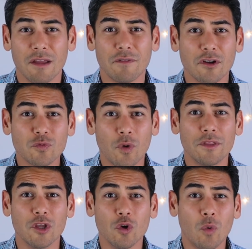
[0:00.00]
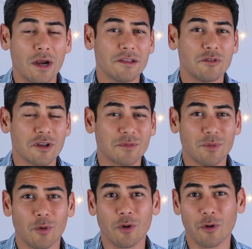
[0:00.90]
If there's one that you want us to
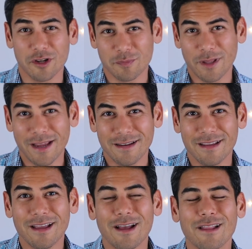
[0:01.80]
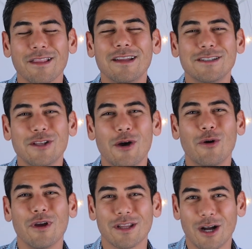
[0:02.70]
explore or explain, let us
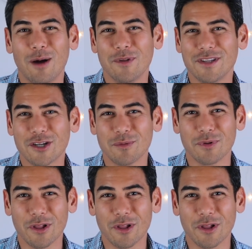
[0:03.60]
know in the comment section